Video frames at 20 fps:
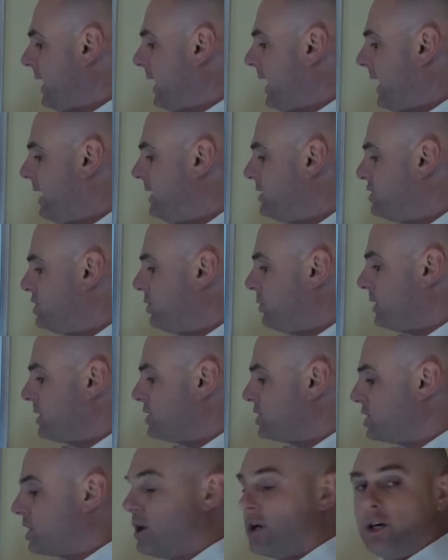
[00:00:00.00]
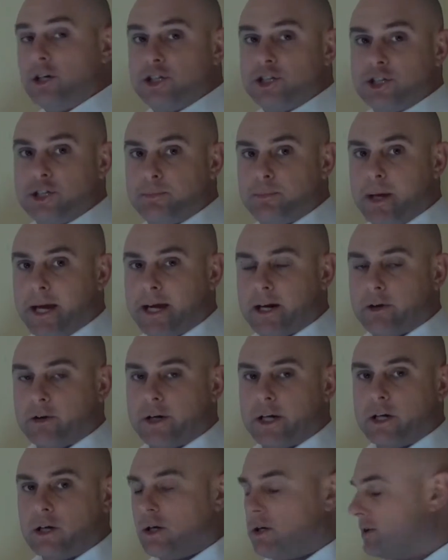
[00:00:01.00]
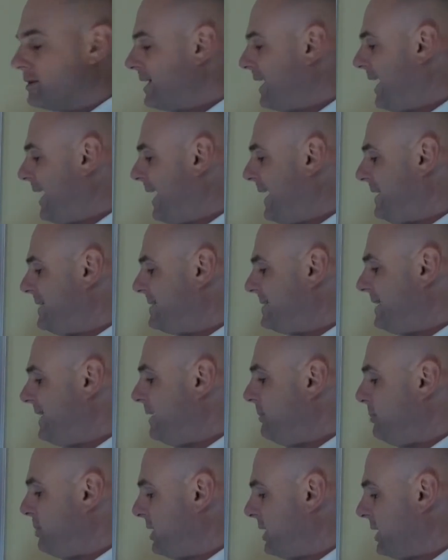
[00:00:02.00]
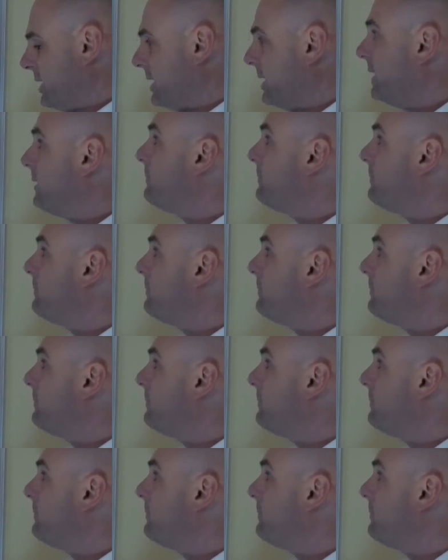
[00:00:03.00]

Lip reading: into a charged battery called ATP.